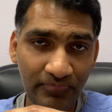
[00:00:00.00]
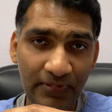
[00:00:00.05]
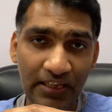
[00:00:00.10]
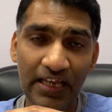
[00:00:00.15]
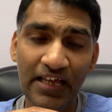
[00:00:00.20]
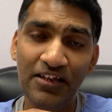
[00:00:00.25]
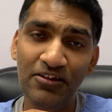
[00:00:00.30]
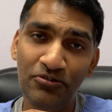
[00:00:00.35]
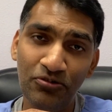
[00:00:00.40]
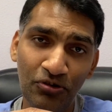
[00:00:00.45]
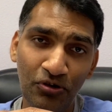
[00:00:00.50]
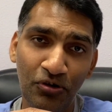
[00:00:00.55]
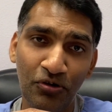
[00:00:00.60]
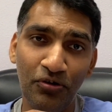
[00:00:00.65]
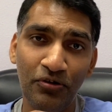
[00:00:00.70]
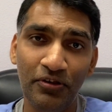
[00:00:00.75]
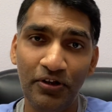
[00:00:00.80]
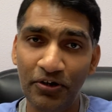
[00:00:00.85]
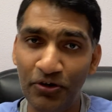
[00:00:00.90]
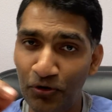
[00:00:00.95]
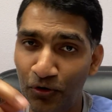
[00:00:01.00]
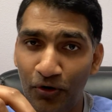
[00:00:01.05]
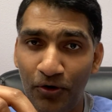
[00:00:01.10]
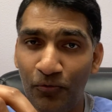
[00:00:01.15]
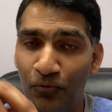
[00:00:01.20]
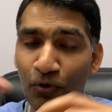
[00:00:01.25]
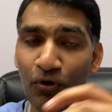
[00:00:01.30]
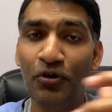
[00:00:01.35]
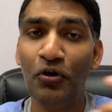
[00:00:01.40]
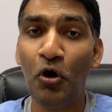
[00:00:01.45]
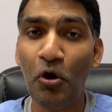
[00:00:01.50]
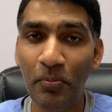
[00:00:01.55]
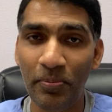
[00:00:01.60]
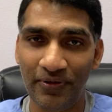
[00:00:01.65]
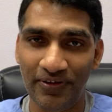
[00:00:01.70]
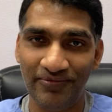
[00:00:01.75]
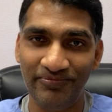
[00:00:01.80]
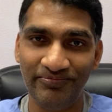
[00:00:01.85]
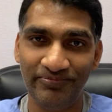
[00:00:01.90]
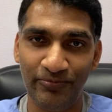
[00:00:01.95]
And so the door won't
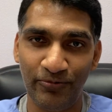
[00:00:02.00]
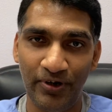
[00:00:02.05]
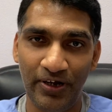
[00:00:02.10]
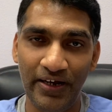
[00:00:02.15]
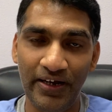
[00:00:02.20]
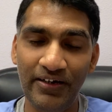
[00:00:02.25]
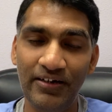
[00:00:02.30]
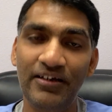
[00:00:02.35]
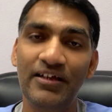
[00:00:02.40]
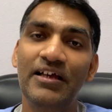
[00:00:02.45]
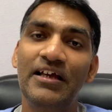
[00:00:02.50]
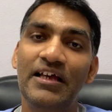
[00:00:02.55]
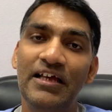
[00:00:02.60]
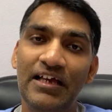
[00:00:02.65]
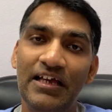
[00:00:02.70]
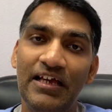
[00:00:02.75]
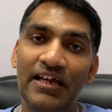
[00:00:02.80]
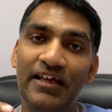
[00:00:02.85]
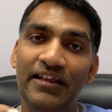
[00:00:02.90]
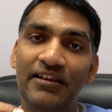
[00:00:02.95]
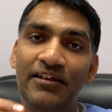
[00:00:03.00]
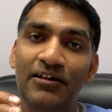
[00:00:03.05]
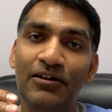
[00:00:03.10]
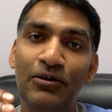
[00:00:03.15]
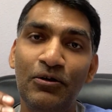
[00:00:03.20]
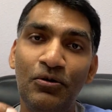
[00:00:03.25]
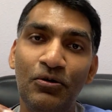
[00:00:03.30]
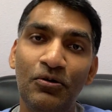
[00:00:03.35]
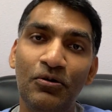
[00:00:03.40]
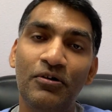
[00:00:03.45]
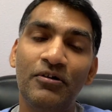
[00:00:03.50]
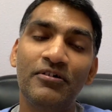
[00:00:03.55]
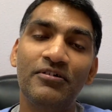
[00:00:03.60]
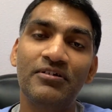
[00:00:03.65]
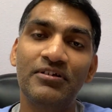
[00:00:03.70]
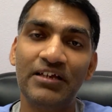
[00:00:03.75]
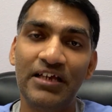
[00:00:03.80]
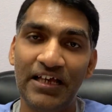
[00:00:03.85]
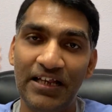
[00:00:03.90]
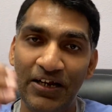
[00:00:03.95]
open, right? And the
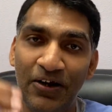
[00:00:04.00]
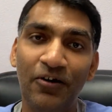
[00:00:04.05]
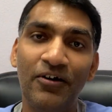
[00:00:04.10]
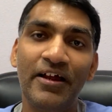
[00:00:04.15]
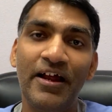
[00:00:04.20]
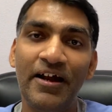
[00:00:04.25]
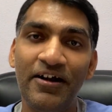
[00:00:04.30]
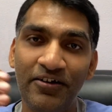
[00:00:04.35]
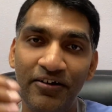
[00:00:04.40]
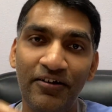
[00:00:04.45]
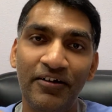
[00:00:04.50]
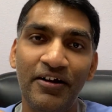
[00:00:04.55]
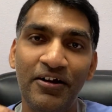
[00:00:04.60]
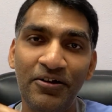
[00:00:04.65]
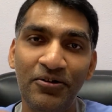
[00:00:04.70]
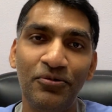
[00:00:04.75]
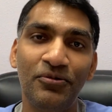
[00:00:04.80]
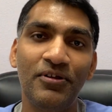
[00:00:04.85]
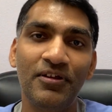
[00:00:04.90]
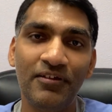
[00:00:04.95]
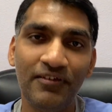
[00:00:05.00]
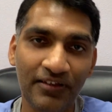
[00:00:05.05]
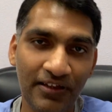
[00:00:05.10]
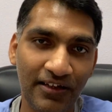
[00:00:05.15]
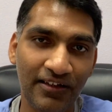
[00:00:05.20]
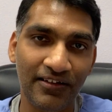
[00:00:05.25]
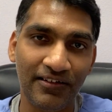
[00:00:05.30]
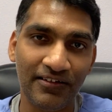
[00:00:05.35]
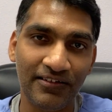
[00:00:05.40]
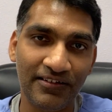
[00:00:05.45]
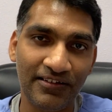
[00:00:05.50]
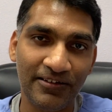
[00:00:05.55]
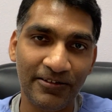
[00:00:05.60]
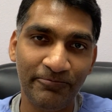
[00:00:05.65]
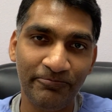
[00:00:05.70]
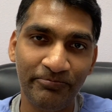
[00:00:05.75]
glucose cannot enter into the cells.